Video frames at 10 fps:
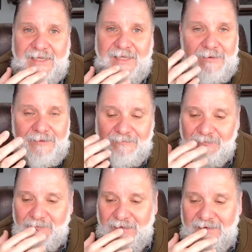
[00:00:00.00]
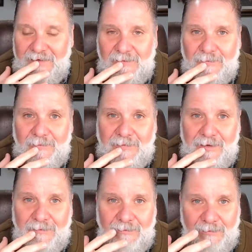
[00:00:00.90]
Well, I know
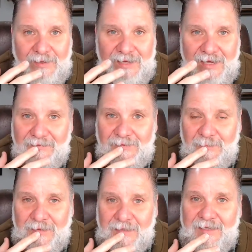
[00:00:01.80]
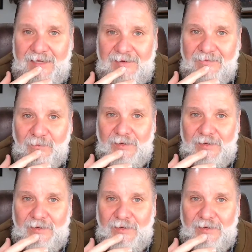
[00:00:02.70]
we have to believe.